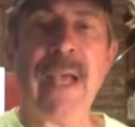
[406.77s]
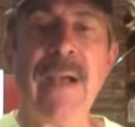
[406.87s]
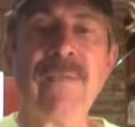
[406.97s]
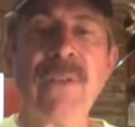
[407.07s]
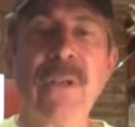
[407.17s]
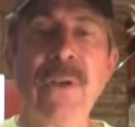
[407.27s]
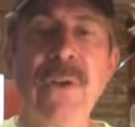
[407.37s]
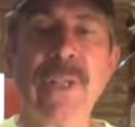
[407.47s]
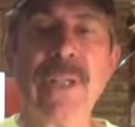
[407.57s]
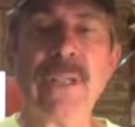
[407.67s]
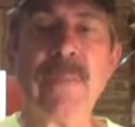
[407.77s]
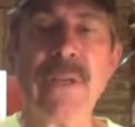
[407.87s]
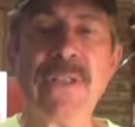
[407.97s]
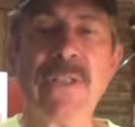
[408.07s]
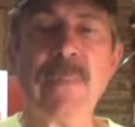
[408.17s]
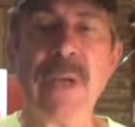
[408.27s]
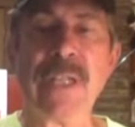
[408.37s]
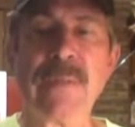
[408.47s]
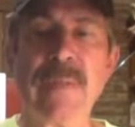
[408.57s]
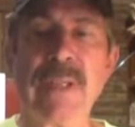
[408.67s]
After learning as much as
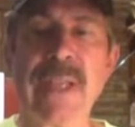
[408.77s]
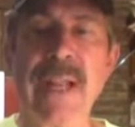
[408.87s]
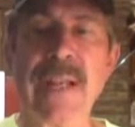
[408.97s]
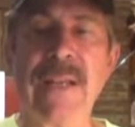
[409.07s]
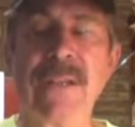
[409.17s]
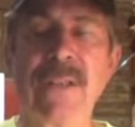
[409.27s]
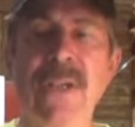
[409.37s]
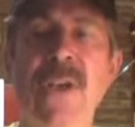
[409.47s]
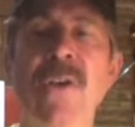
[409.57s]
possible of the candidates,